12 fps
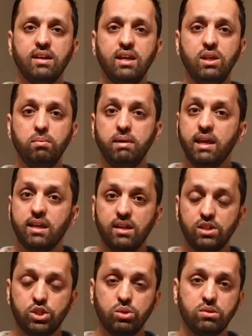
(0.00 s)
Can you make
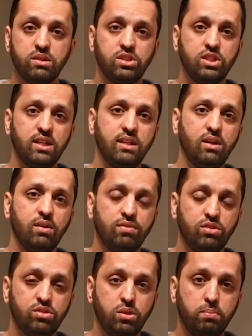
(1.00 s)
it a shorter journey
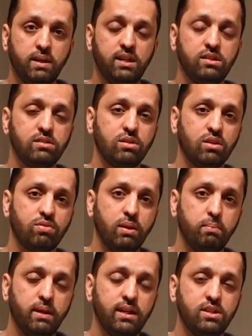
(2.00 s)
of 2 pages or
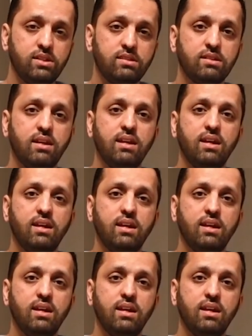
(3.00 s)
3 pages?